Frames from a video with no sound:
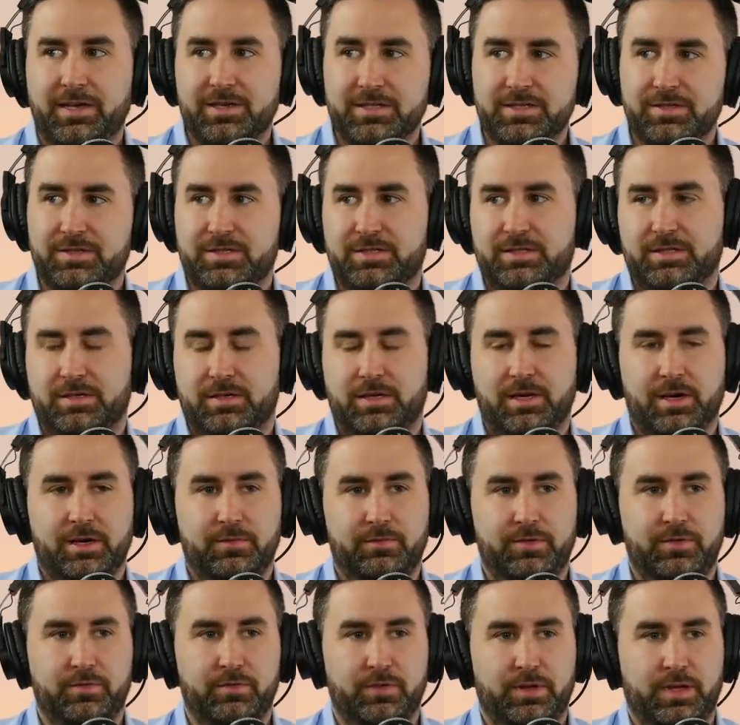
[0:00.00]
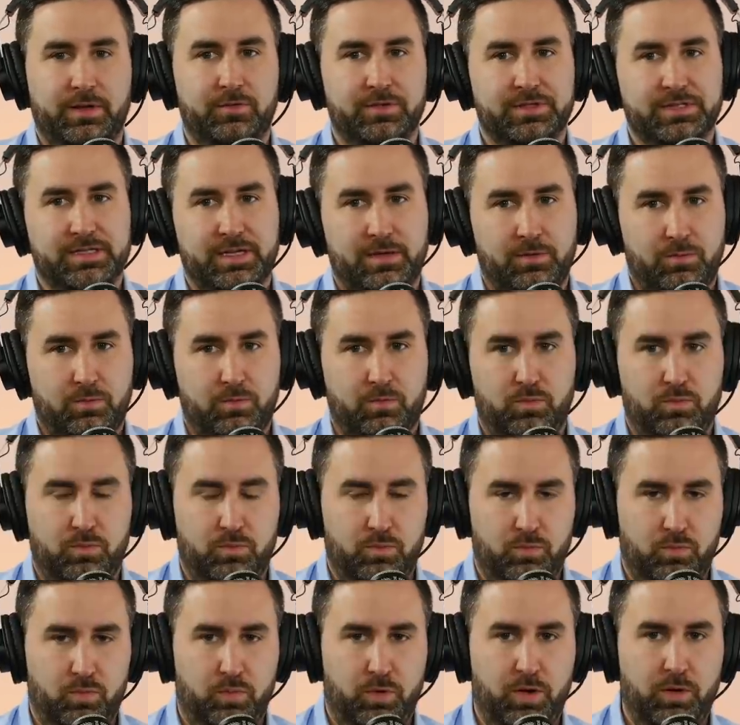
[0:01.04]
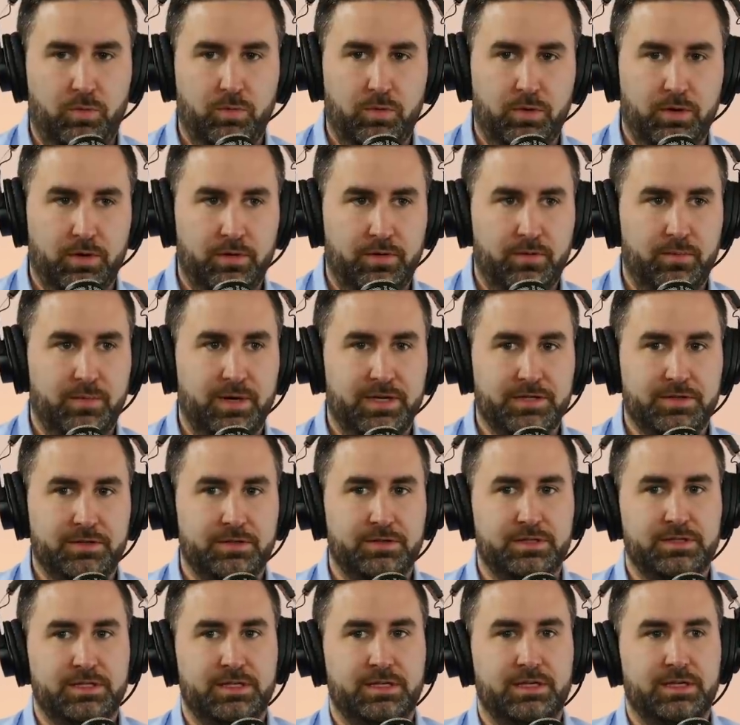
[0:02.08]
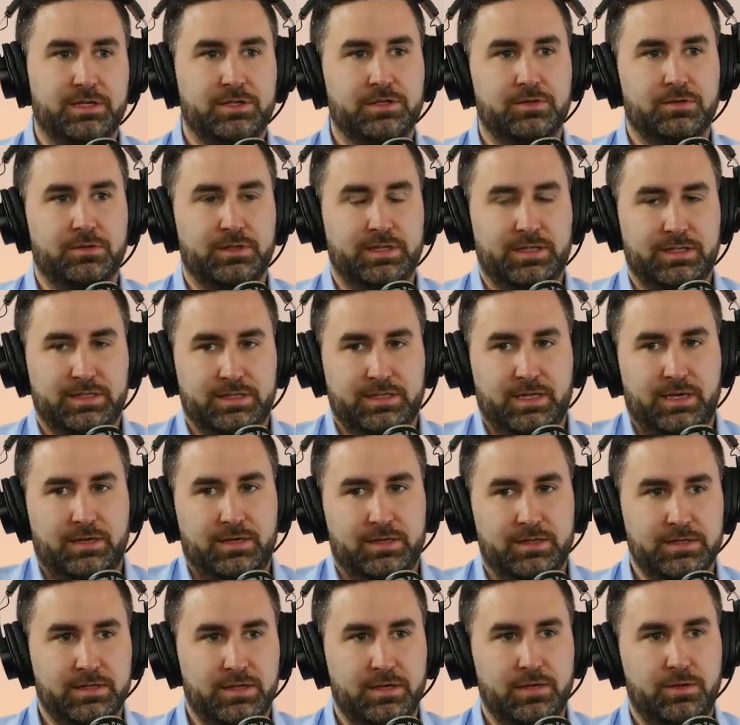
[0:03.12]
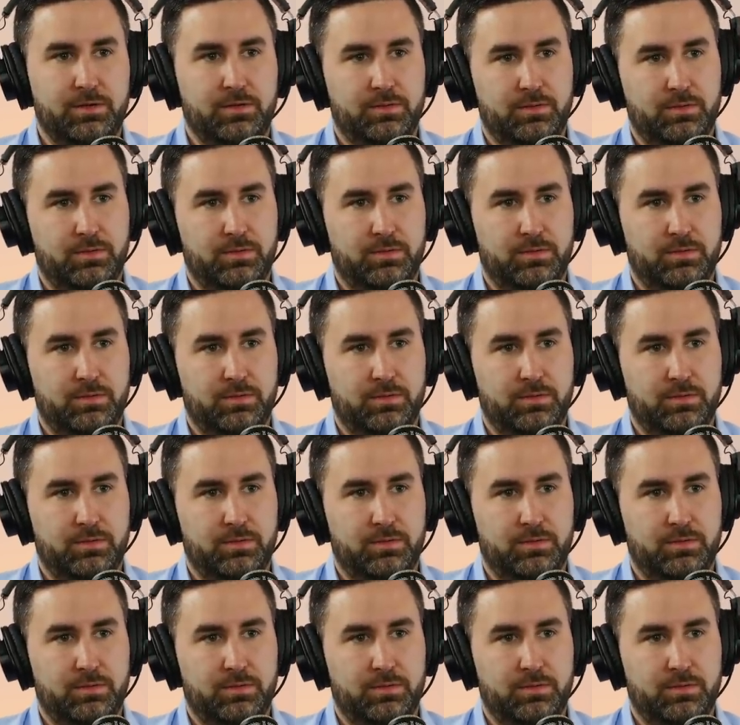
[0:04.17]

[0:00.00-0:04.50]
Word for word: I guess to kind of even level set, what were the measures initially intended to do?